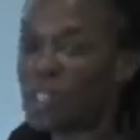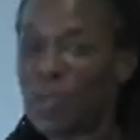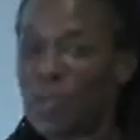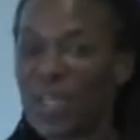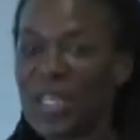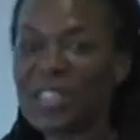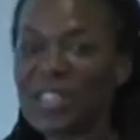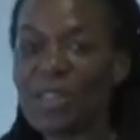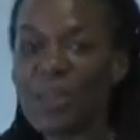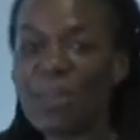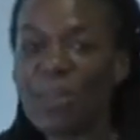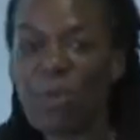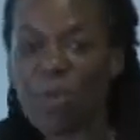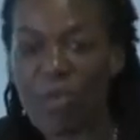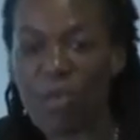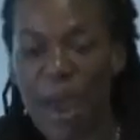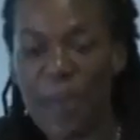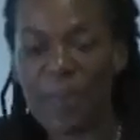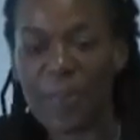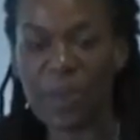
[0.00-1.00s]
is because the
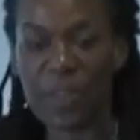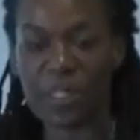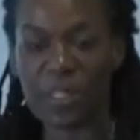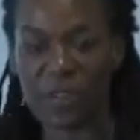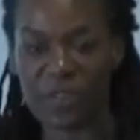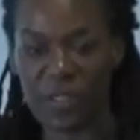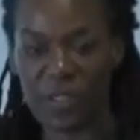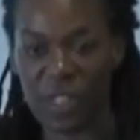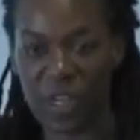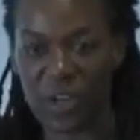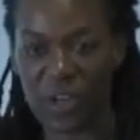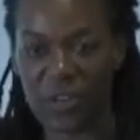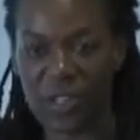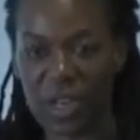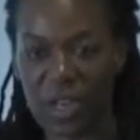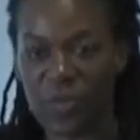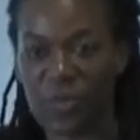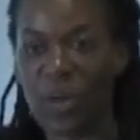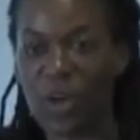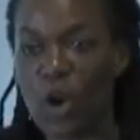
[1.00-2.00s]
properties of
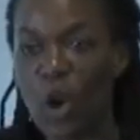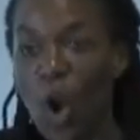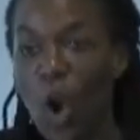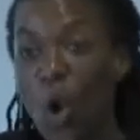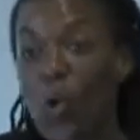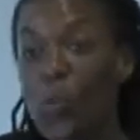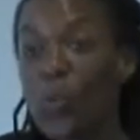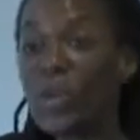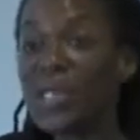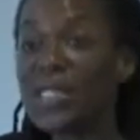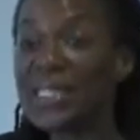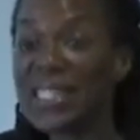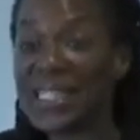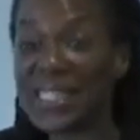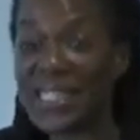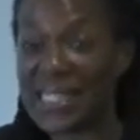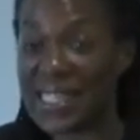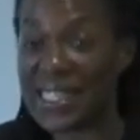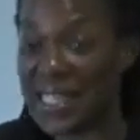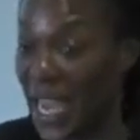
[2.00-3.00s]
stereotype threat are always
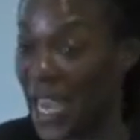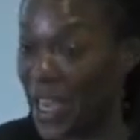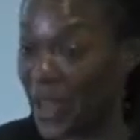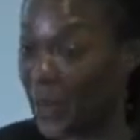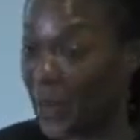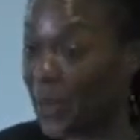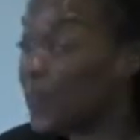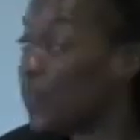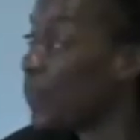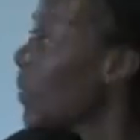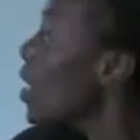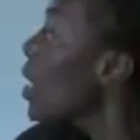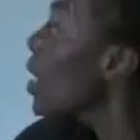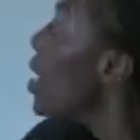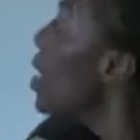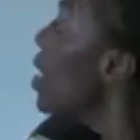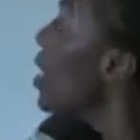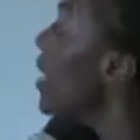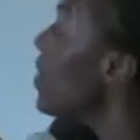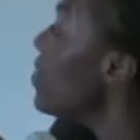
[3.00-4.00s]
the same.
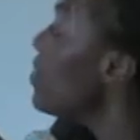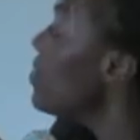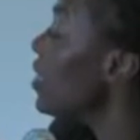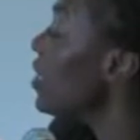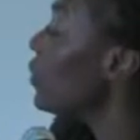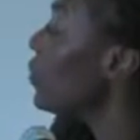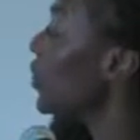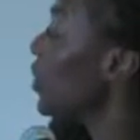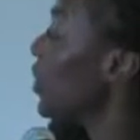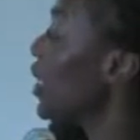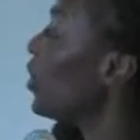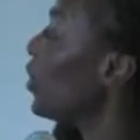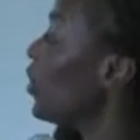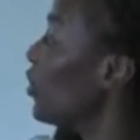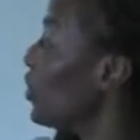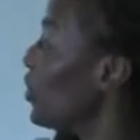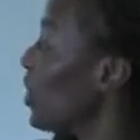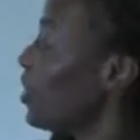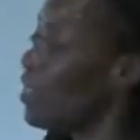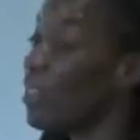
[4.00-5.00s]
In this particular
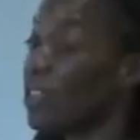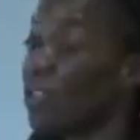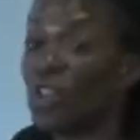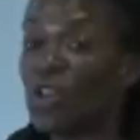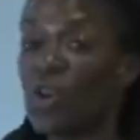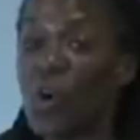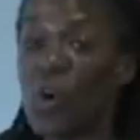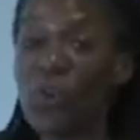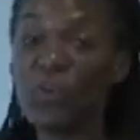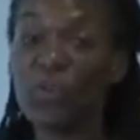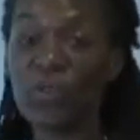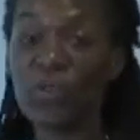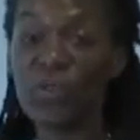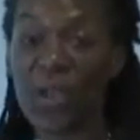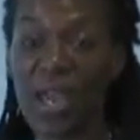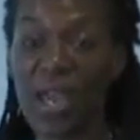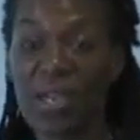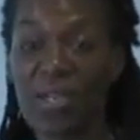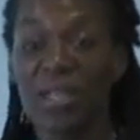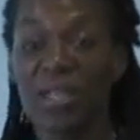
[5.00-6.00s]
study, they took older
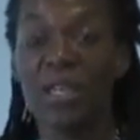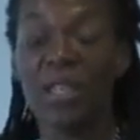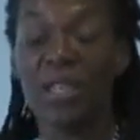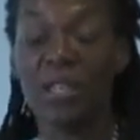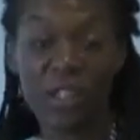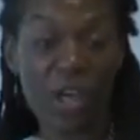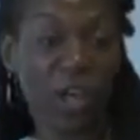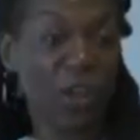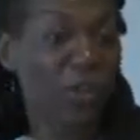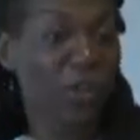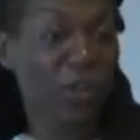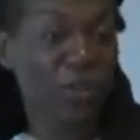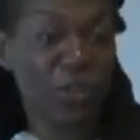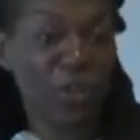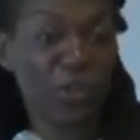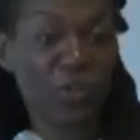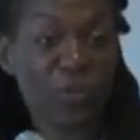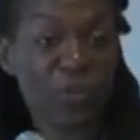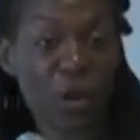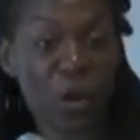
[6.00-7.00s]
and younger
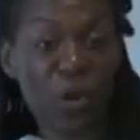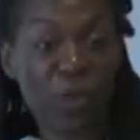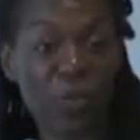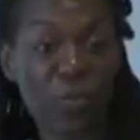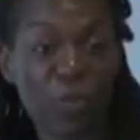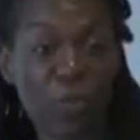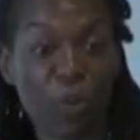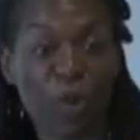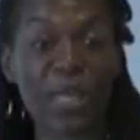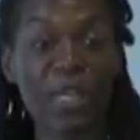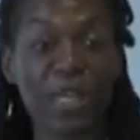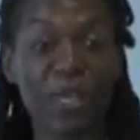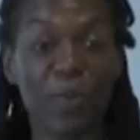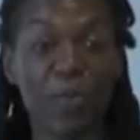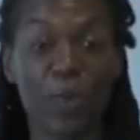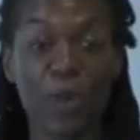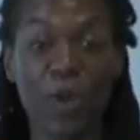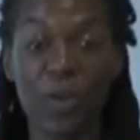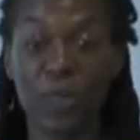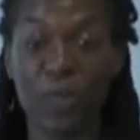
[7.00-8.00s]
adults, or uh, the breaking
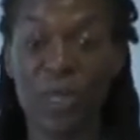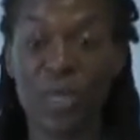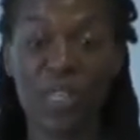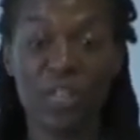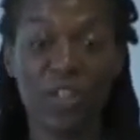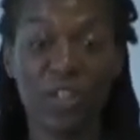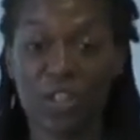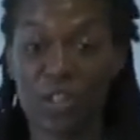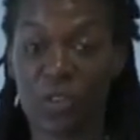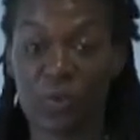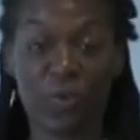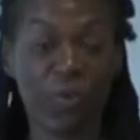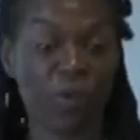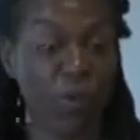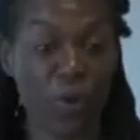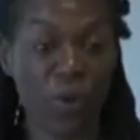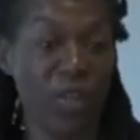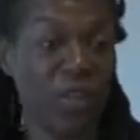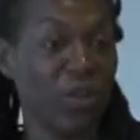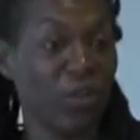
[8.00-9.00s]
point being just
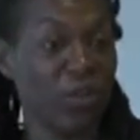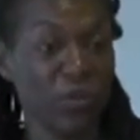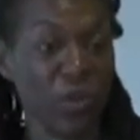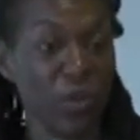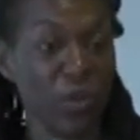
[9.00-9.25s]
40 years